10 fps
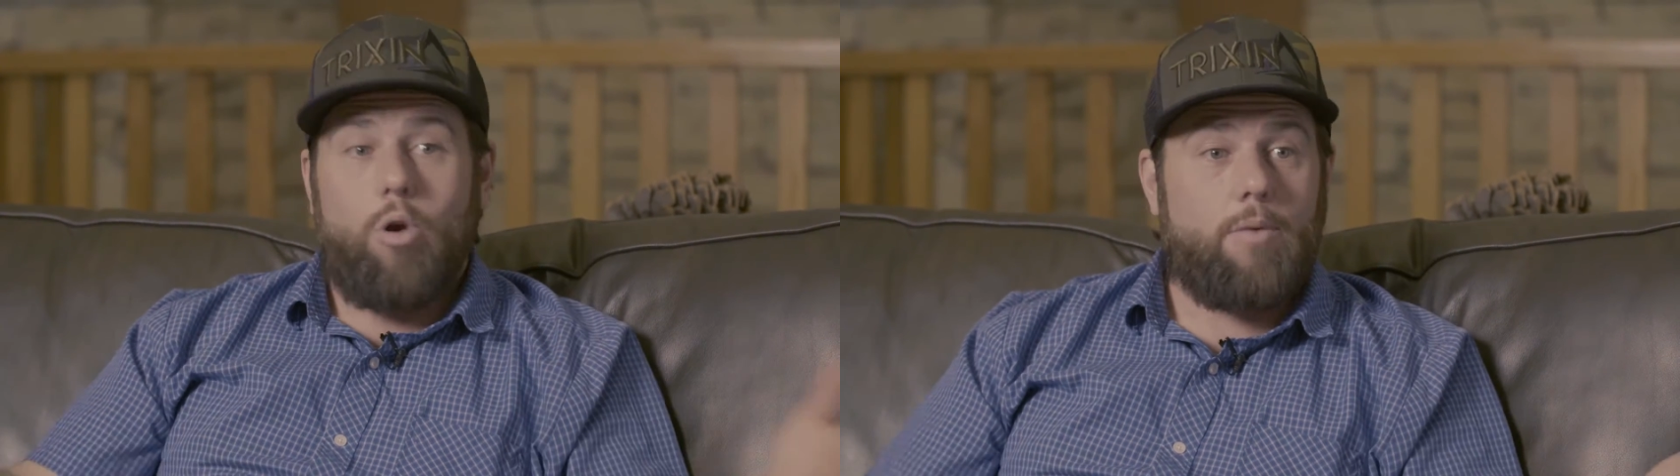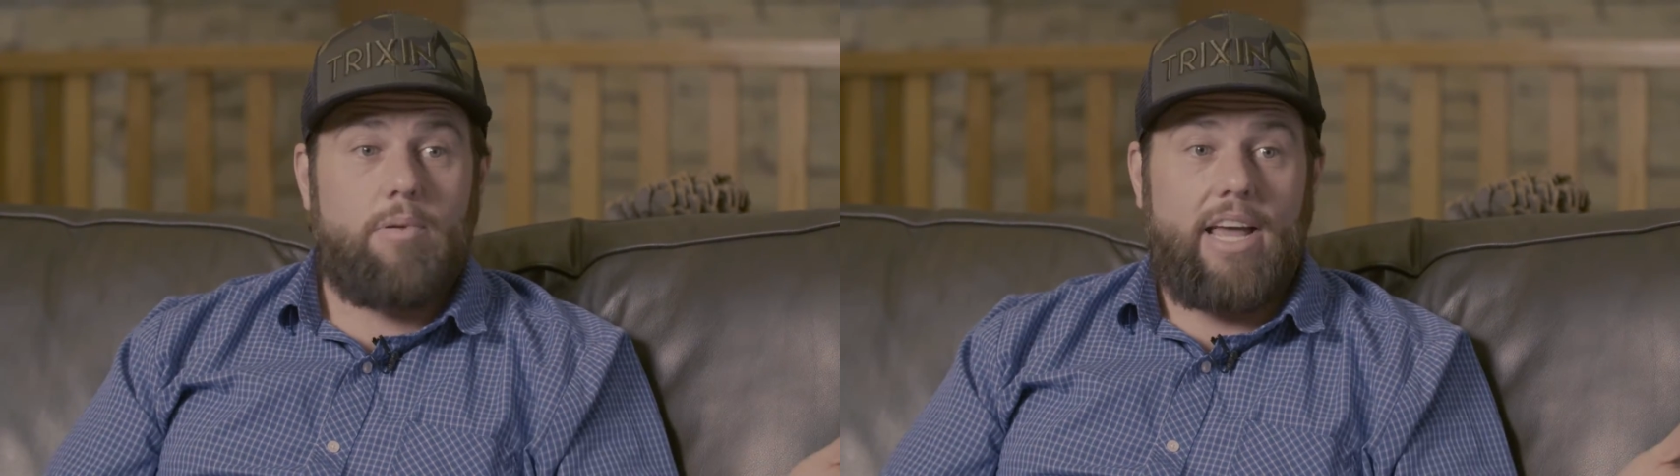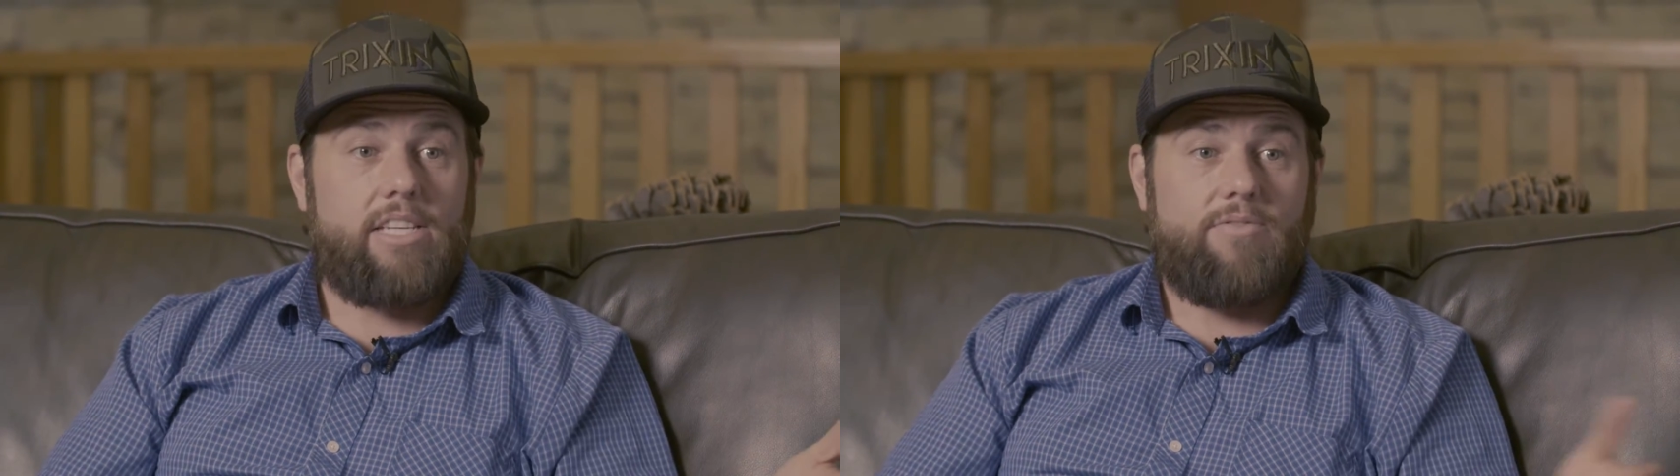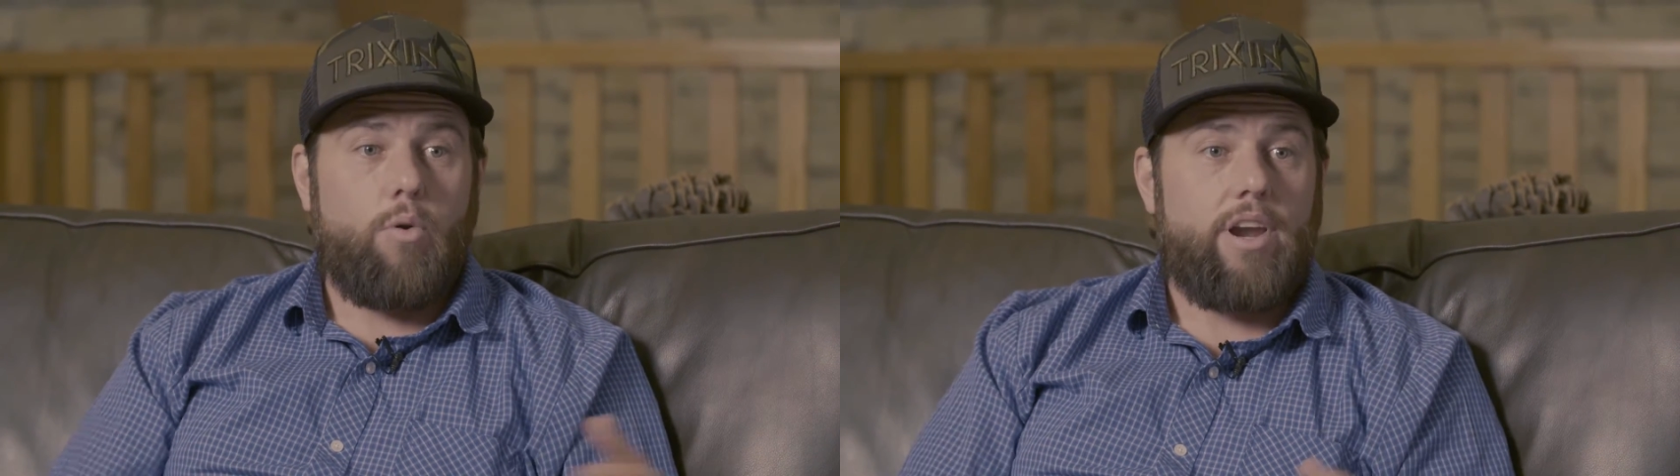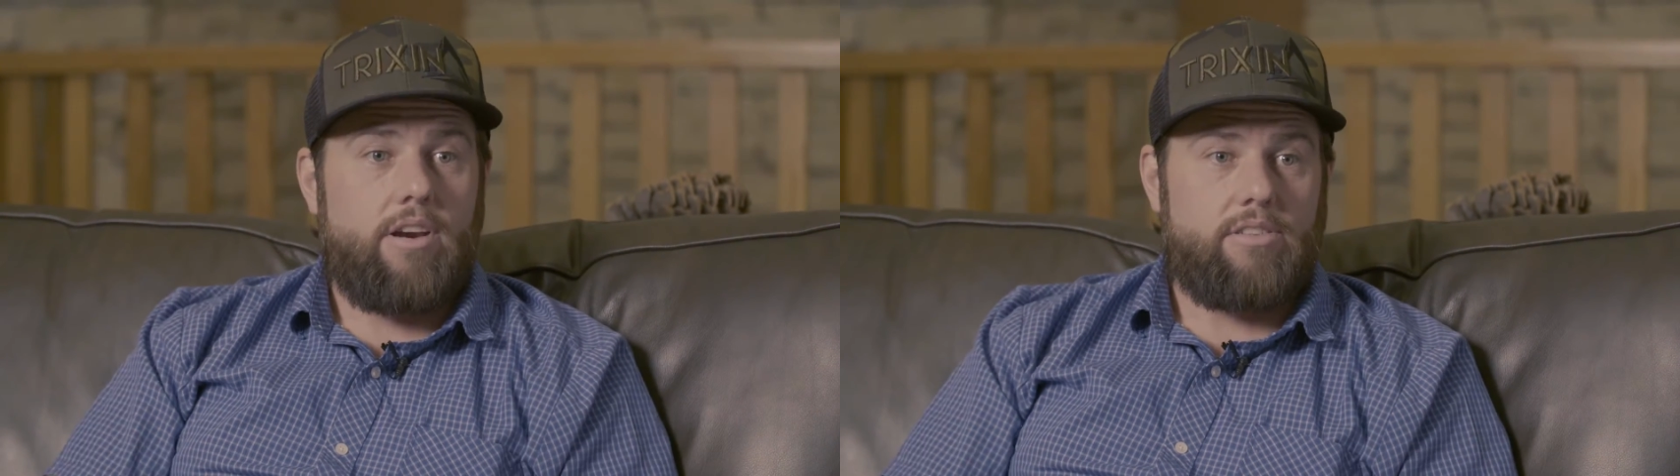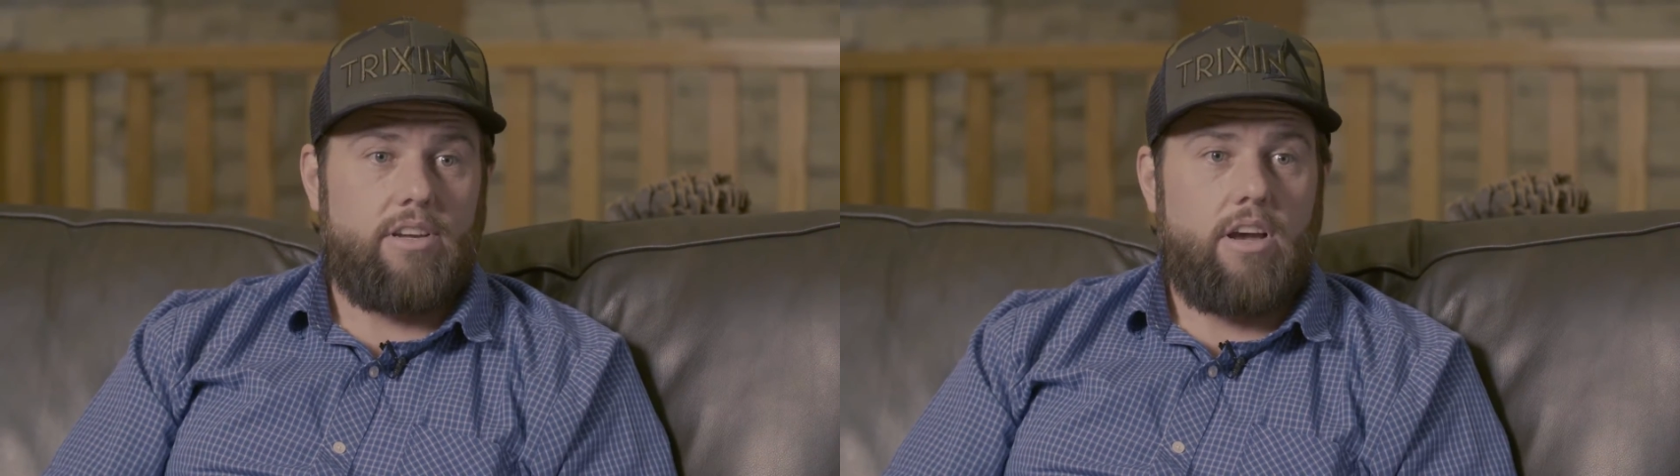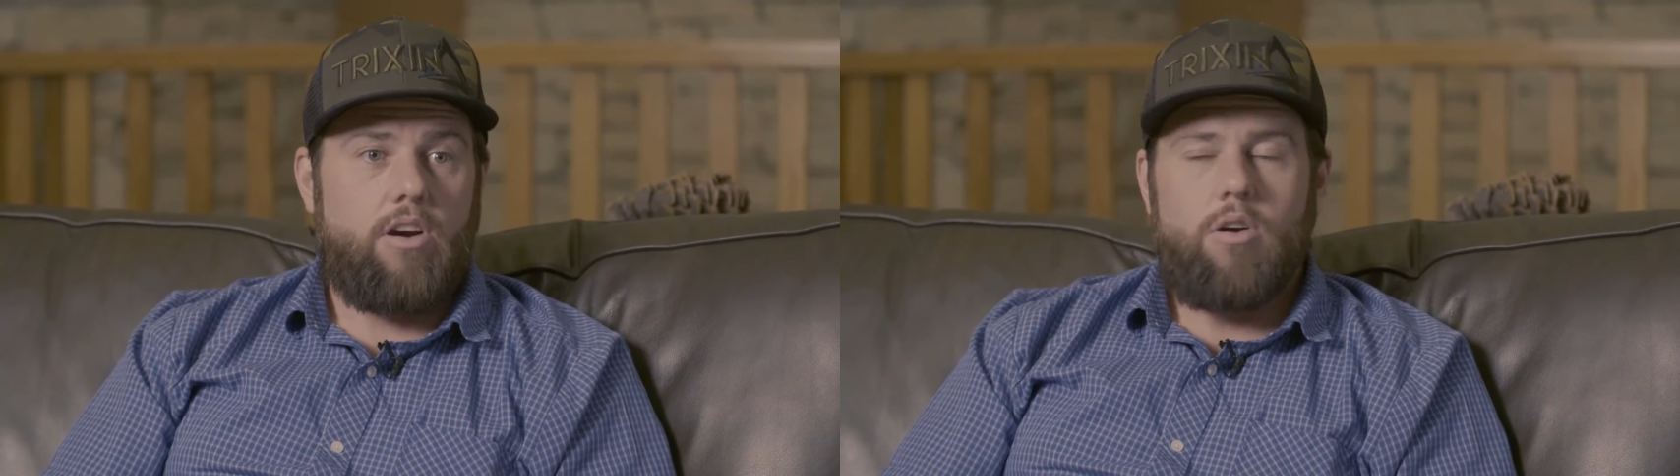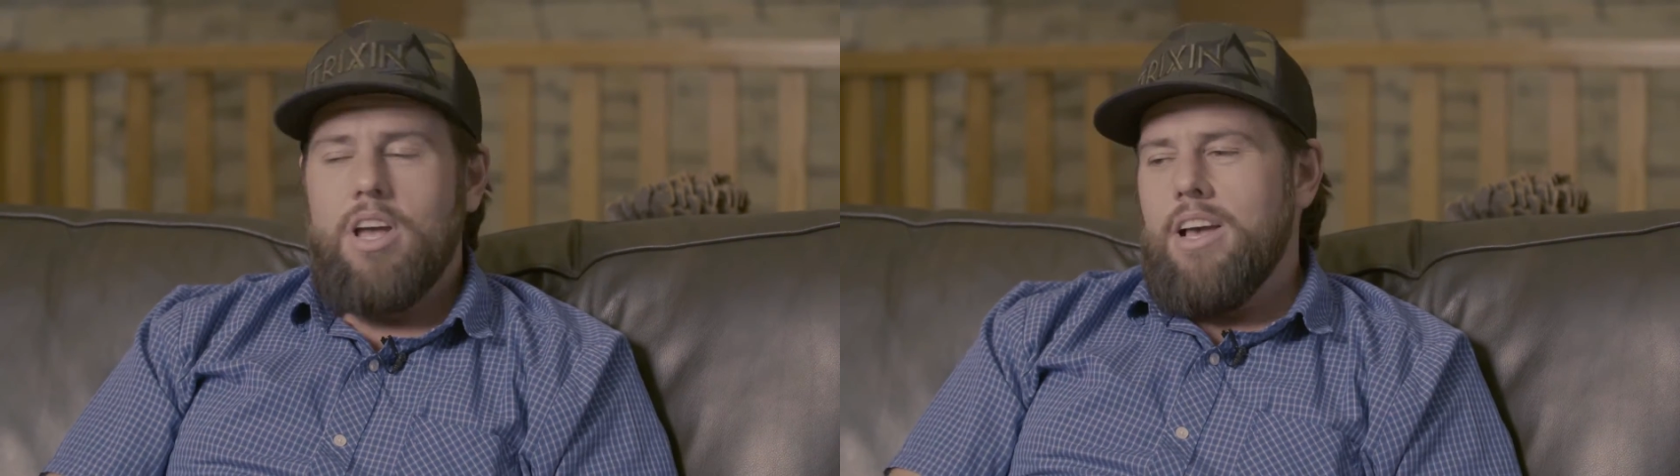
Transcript: workplace four years ago.